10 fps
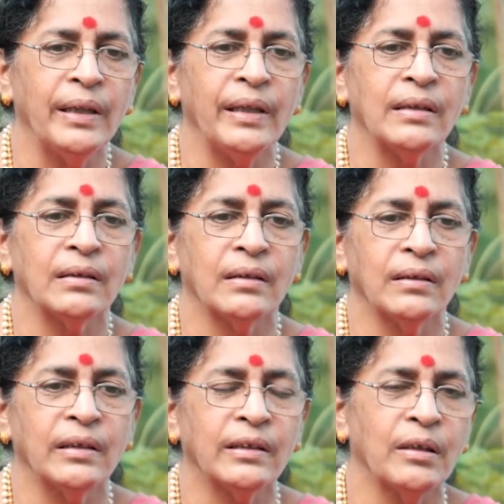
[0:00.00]
is
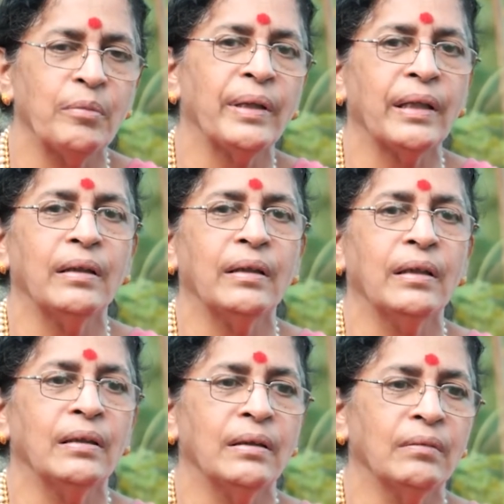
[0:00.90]
disturbing and
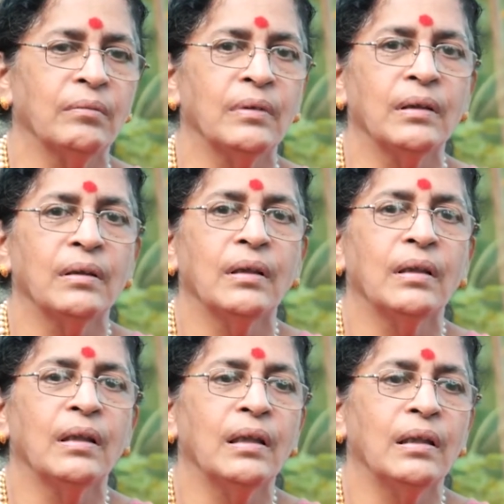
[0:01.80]

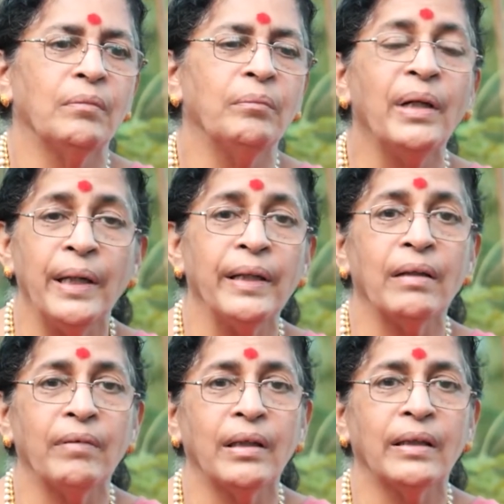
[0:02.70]
burning
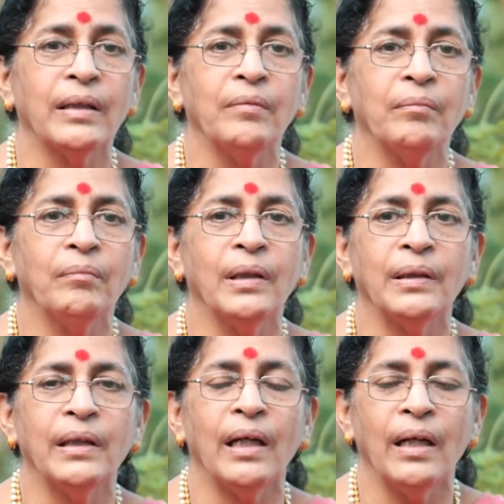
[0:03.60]
everything,
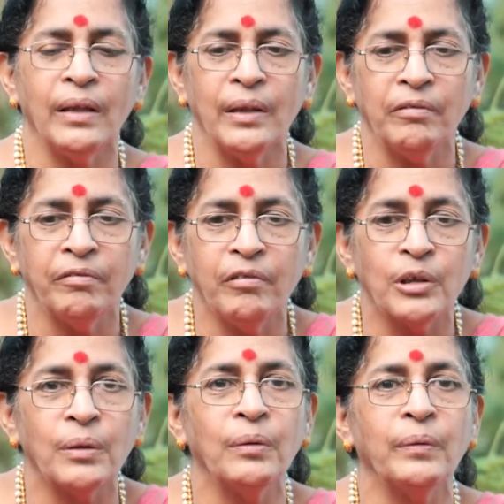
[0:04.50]
but the eye of
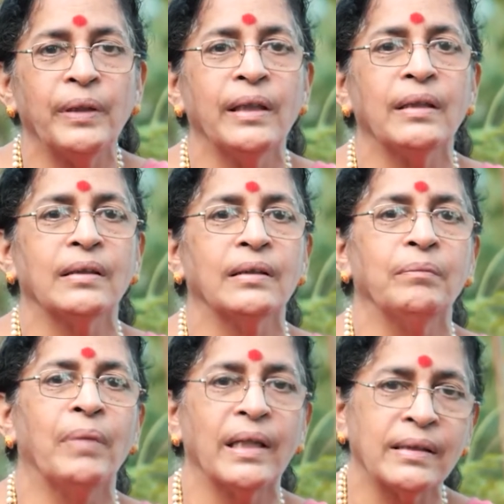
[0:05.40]
Vishnu is a
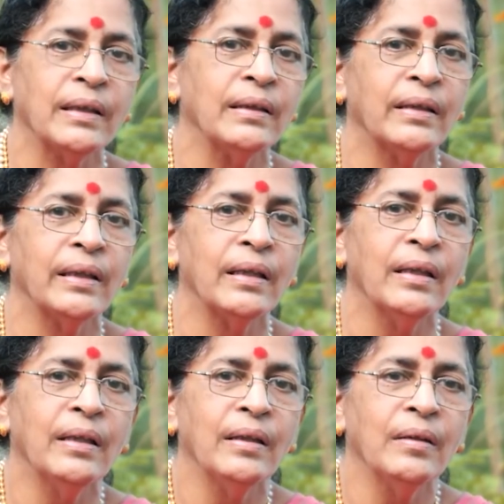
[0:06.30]
blessing thing.
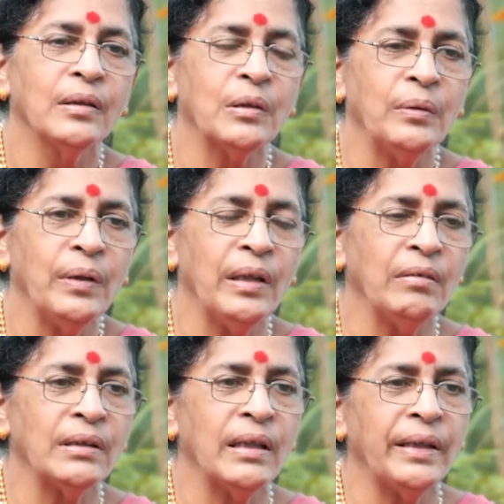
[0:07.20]
So I
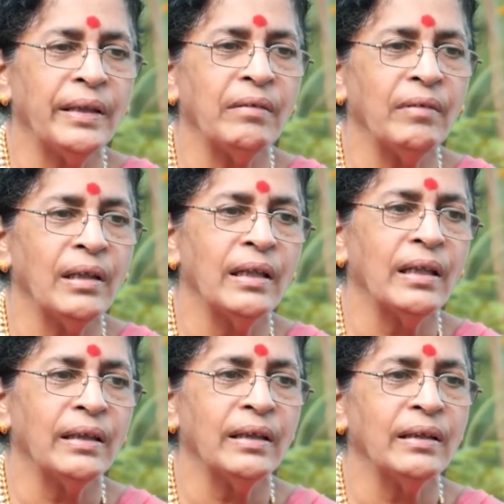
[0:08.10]
was writing one
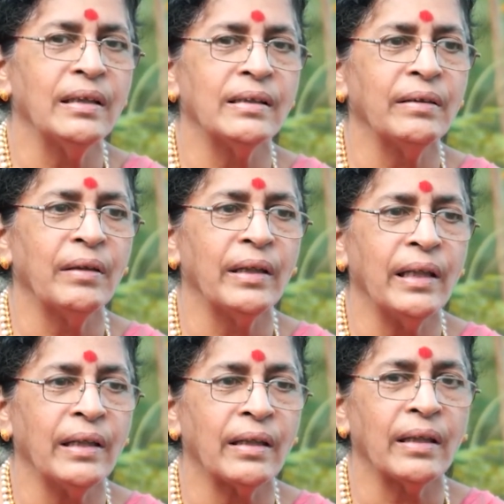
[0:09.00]
article that is
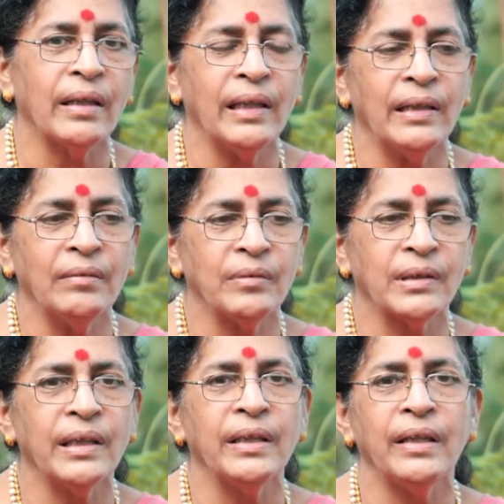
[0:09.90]
a
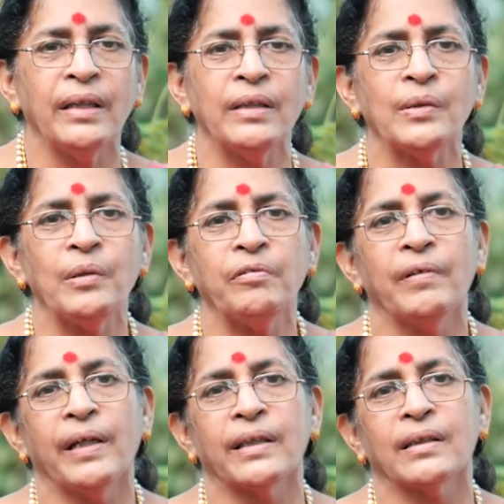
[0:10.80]
series of
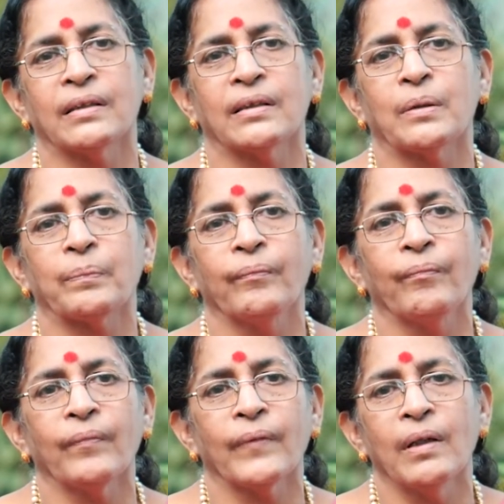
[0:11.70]
eyes,
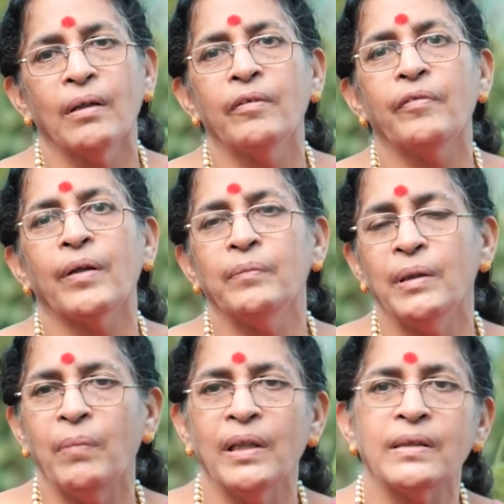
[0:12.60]
from
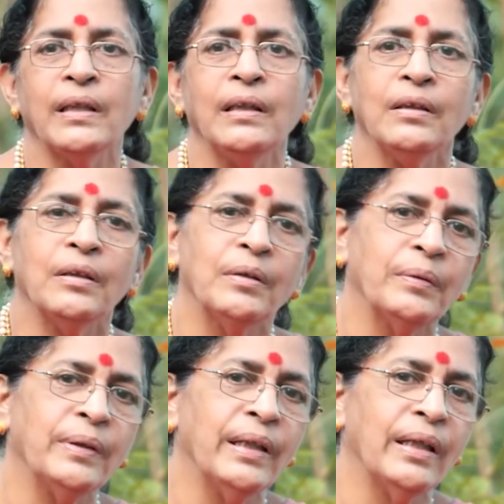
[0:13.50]
the blessing
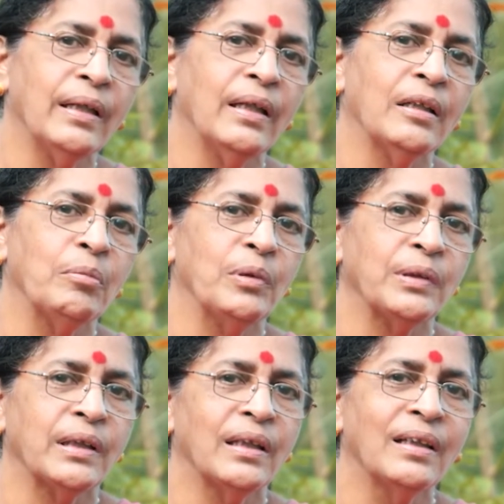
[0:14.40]
to the
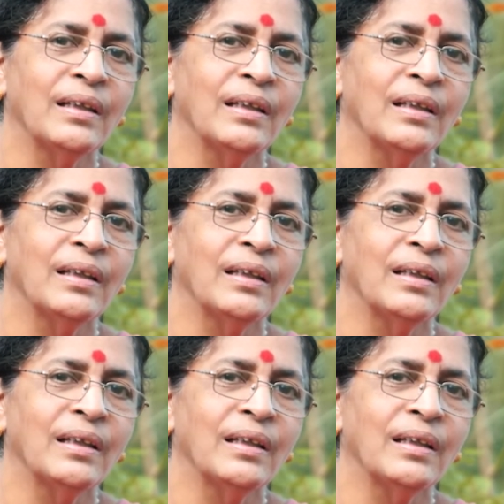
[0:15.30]
utmost